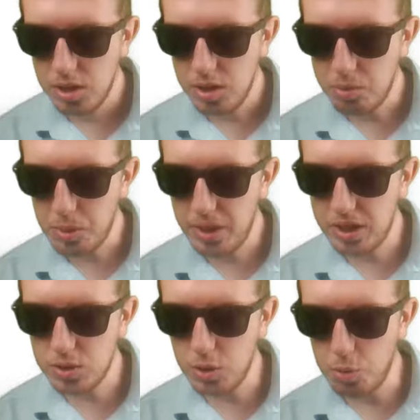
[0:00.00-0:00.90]
Maybe they
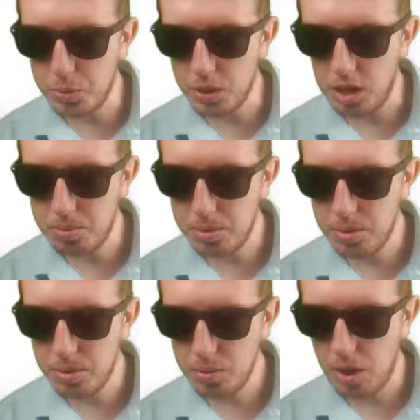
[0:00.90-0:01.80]
just open up
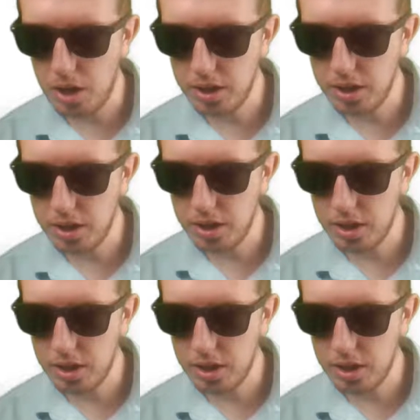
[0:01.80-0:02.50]
the rockets.